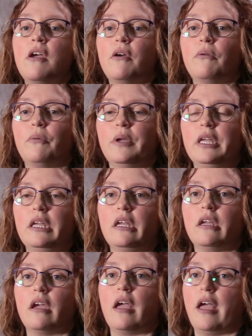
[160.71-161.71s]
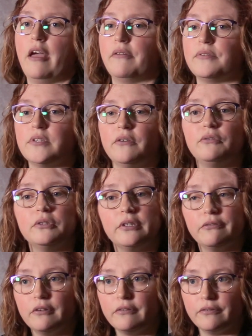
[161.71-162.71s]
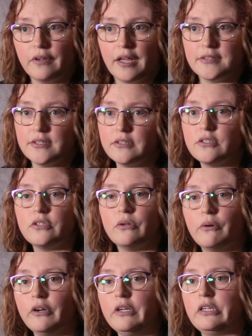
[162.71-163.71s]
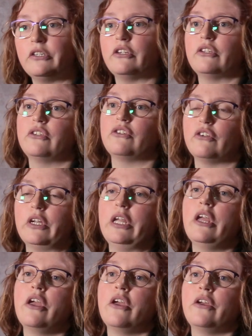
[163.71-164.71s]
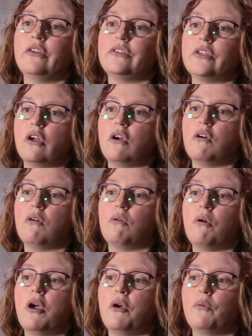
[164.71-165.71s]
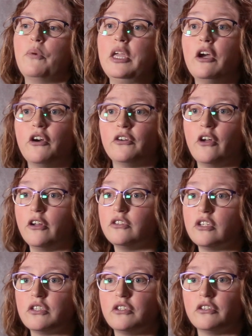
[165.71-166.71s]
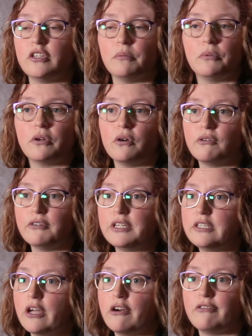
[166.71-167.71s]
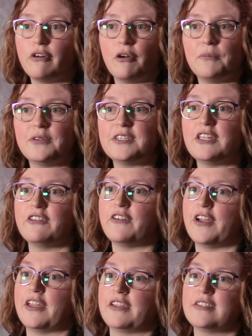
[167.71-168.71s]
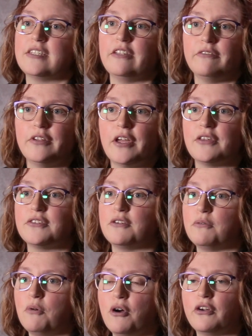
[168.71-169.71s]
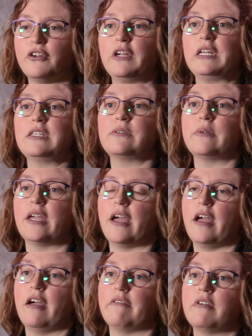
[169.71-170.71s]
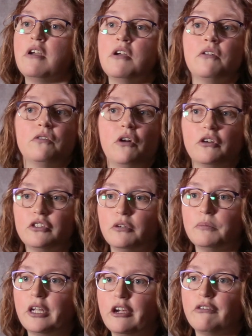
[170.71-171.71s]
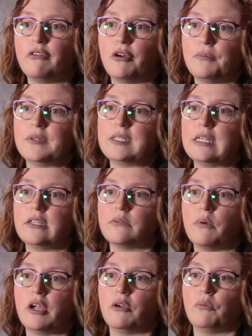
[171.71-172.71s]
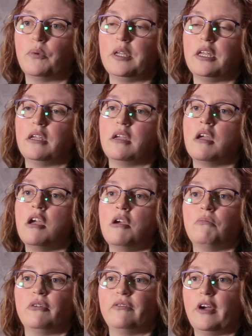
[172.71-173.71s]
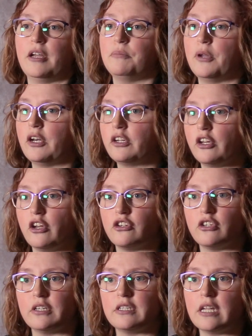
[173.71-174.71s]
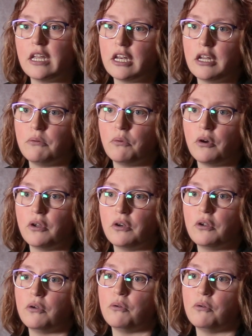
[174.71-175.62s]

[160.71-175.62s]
We have several different facets to our industry. So we are not just your typical retail pharmacy like CVS or Walgreens. We have long-term care pharmacies where we provide medication to anyone who